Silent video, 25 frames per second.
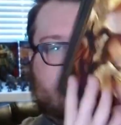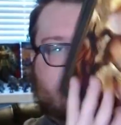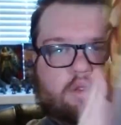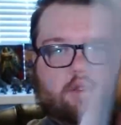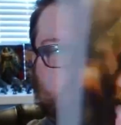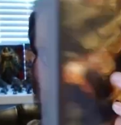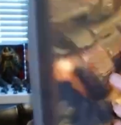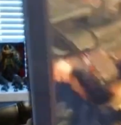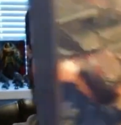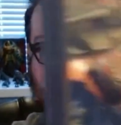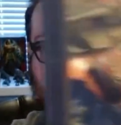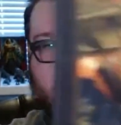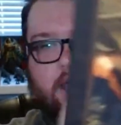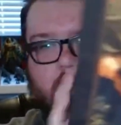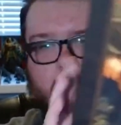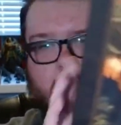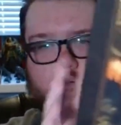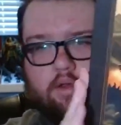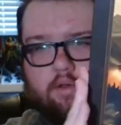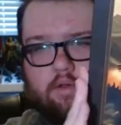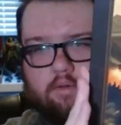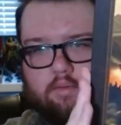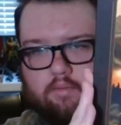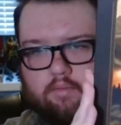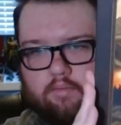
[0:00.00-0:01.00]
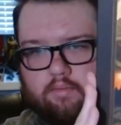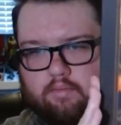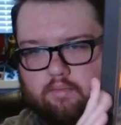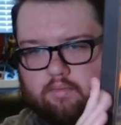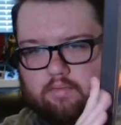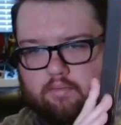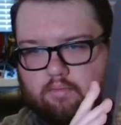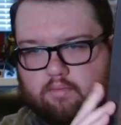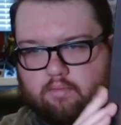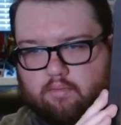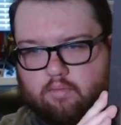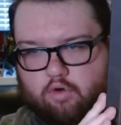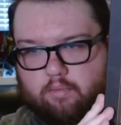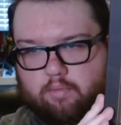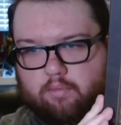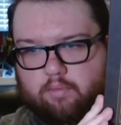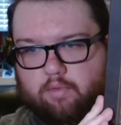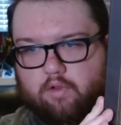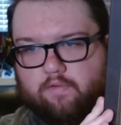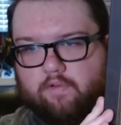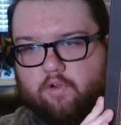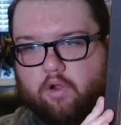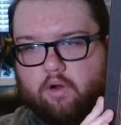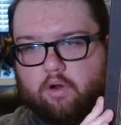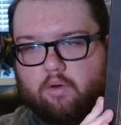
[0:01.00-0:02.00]
the back, our
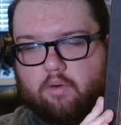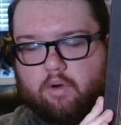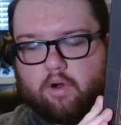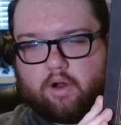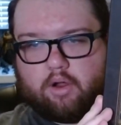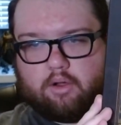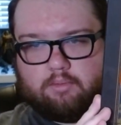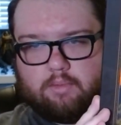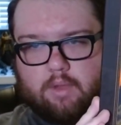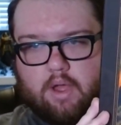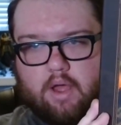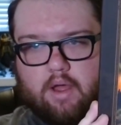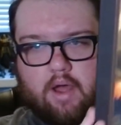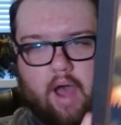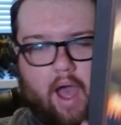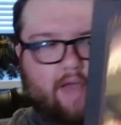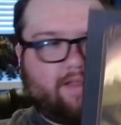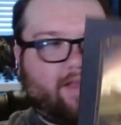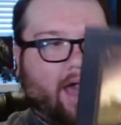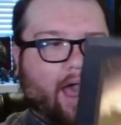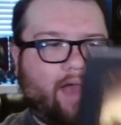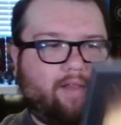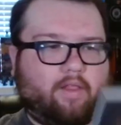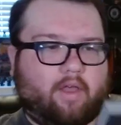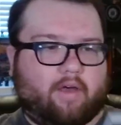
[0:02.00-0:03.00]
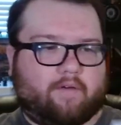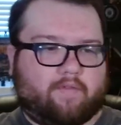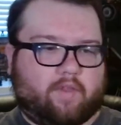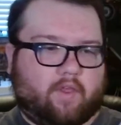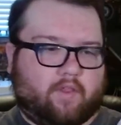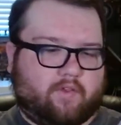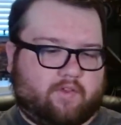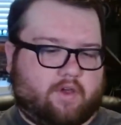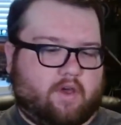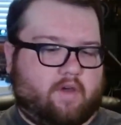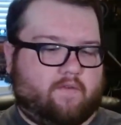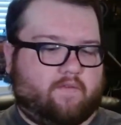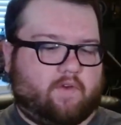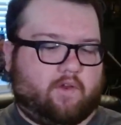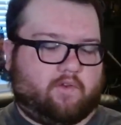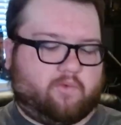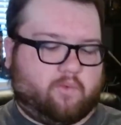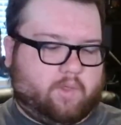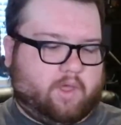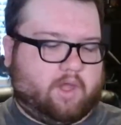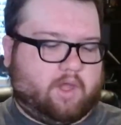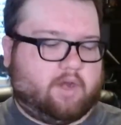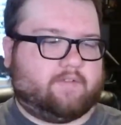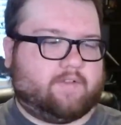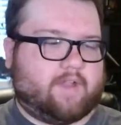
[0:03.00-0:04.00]
beautiful artwork. I love these covers where
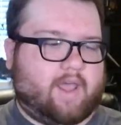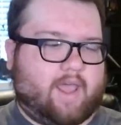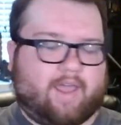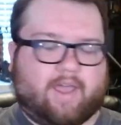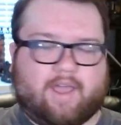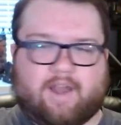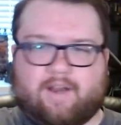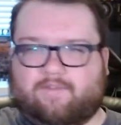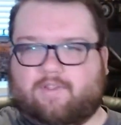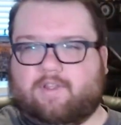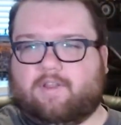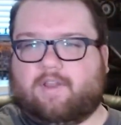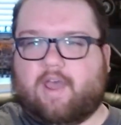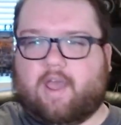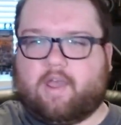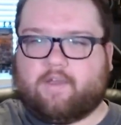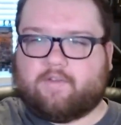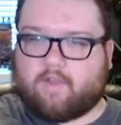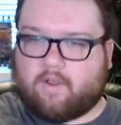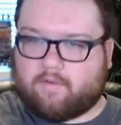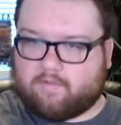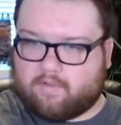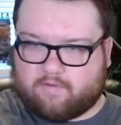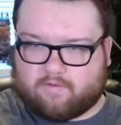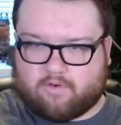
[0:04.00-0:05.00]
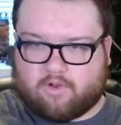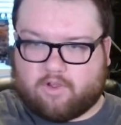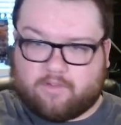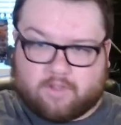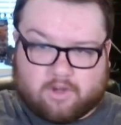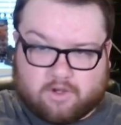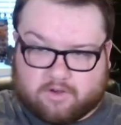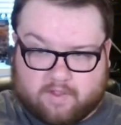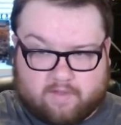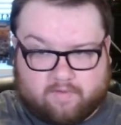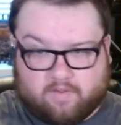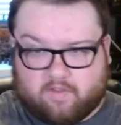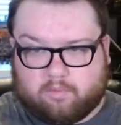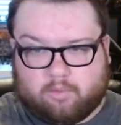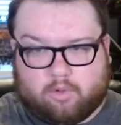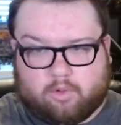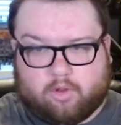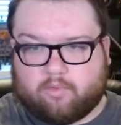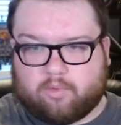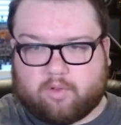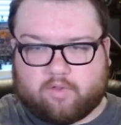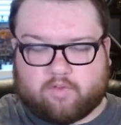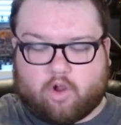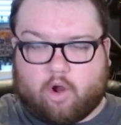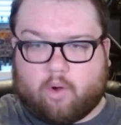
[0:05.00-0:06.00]
they just take kind of the text off the front and they just have this beautiful
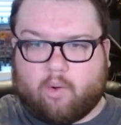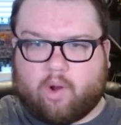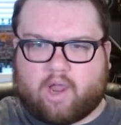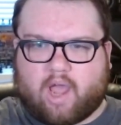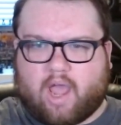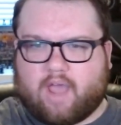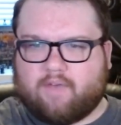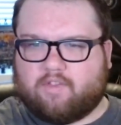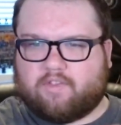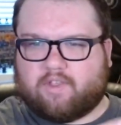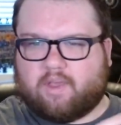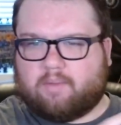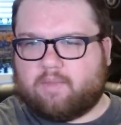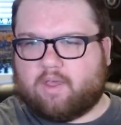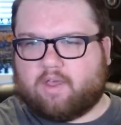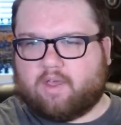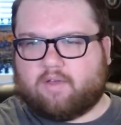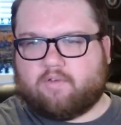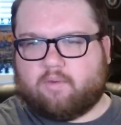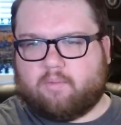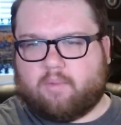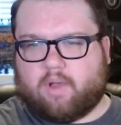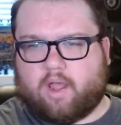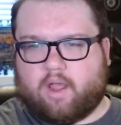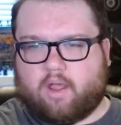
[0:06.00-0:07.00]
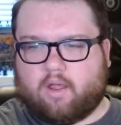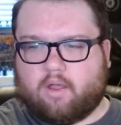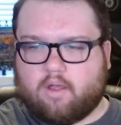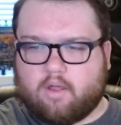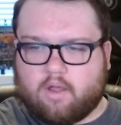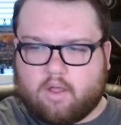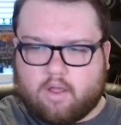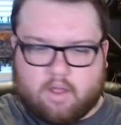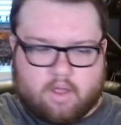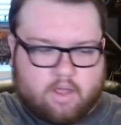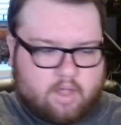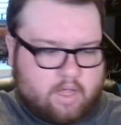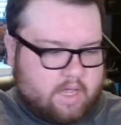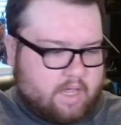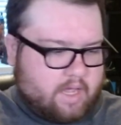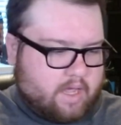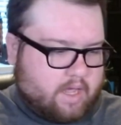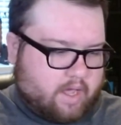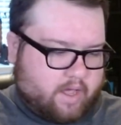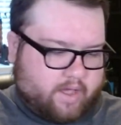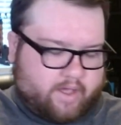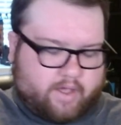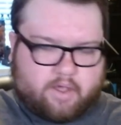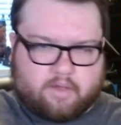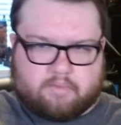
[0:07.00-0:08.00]
piece of artwork. I have the same thing for my
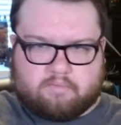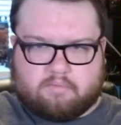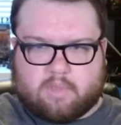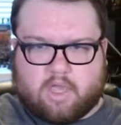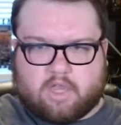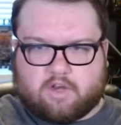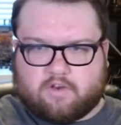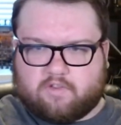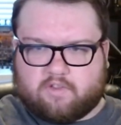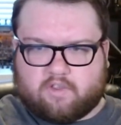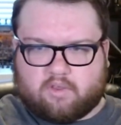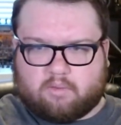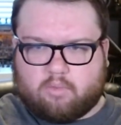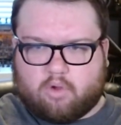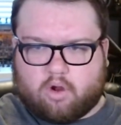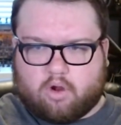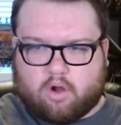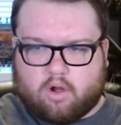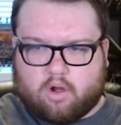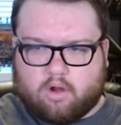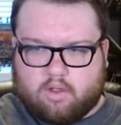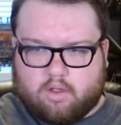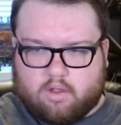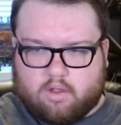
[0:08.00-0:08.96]
Age of Sigmar